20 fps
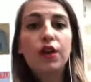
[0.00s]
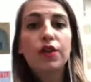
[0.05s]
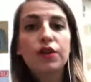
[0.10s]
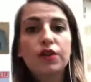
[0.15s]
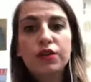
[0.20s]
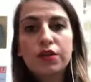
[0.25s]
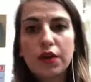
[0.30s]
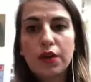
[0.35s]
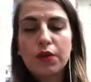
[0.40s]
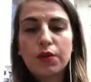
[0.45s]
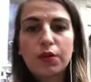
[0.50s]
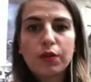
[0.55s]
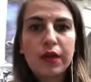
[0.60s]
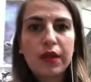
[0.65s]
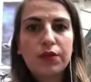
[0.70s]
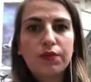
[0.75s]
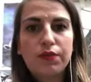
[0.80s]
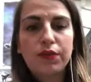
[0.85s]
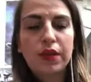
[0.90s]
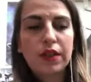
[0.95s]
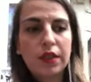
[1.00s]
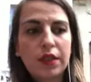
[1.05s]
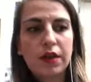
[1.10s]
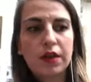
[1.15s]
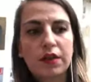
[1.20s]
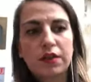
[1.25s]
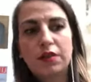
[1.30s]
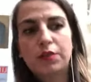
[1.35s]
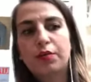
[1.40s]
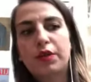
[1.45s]
So we really,
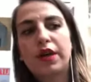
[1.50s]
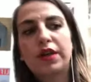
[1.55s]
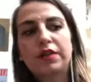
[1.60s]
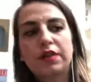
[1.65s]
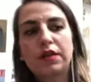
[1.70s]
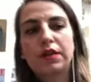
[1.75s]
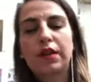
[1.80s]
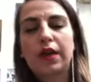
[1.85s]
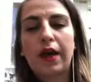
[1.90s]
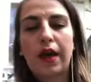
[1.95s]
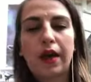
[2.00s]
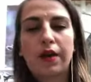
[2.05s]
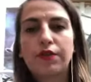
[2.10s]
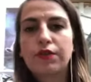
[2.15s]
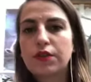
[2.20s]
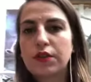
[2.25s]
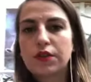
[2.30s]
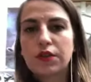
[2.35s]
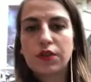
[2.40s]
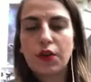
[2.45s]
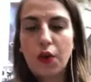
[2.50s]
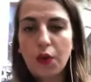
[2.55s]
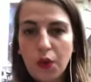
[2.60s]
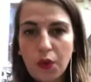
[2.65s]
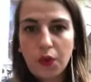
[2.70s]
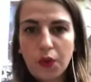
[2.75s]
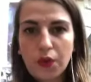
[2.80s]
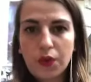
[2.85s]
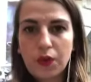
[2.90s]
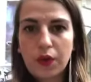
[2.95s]
not surprisingly, have just a
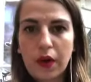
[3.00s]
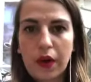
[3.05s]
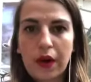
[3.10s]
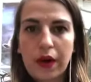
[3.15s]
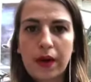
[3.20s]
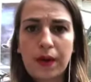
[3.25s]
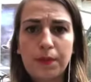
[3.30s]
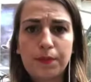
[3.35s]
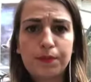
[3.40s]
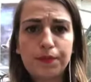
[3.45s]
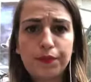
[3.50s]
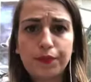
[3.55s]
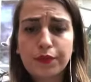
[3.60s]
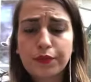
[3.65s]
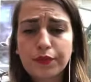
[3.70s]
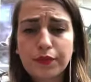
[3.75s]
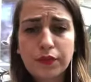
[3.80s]
whole um,